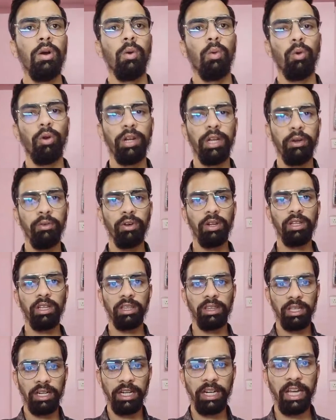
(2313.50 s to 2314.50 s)
whatever
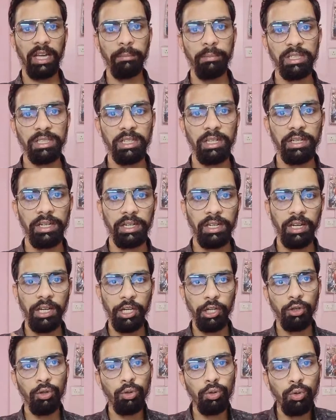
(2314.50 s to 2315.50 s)
the three-dimensional data
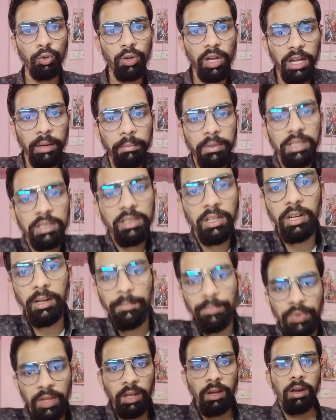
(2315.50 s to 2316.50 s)
into
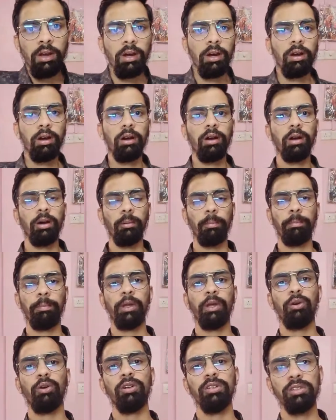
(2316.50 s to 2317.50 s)
two-dimensional.
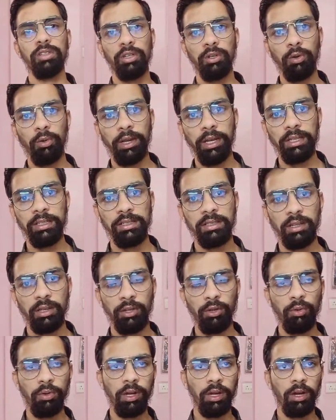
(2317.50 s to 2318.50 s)
Because you
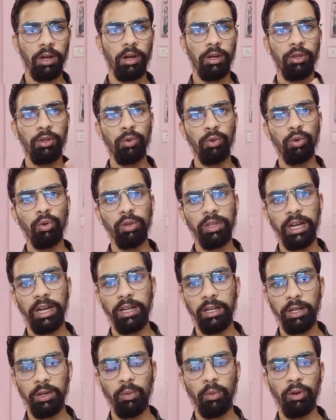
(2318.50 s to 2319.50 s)
know
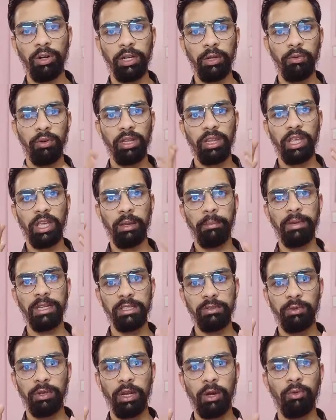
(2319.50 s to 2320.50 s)
that whatever the
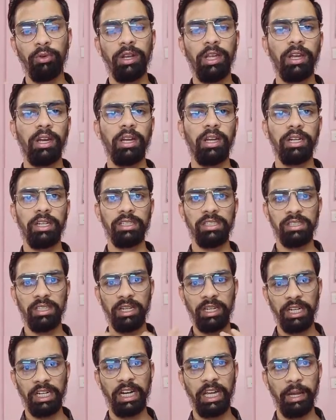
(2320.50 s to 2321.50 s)
image we have taken, it is
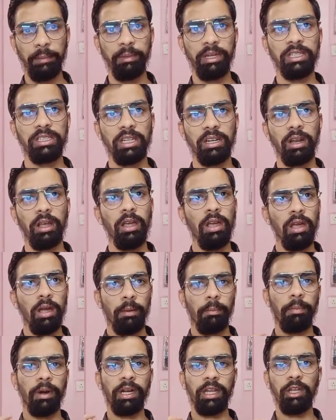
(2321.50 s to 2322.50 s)
3D dimension,
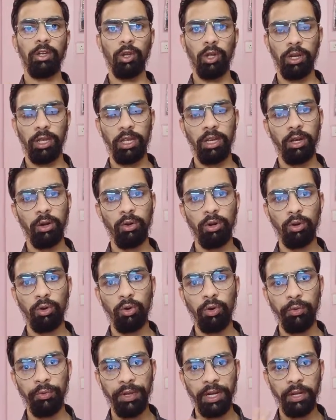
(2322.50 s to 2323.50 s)
but in our
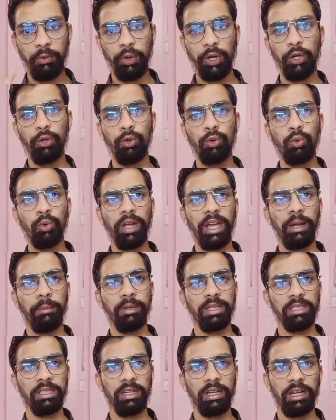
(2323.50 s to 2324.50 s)
code we require
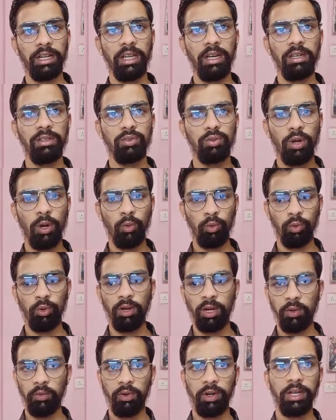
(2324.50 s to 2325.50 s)
2-dimension data. So how to
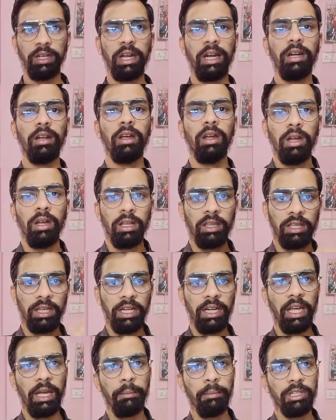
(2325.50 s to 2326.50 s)
convert that
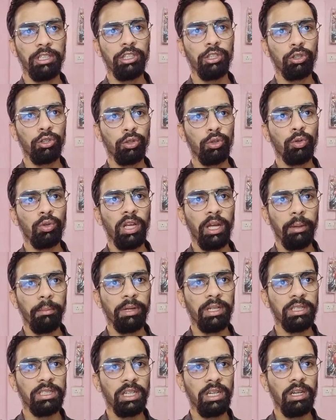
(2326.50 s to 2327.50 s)
3 dimension to 2
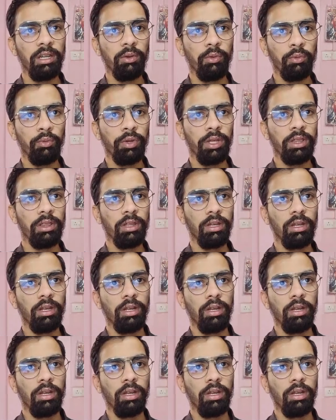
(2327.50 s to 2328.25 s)
dimension? With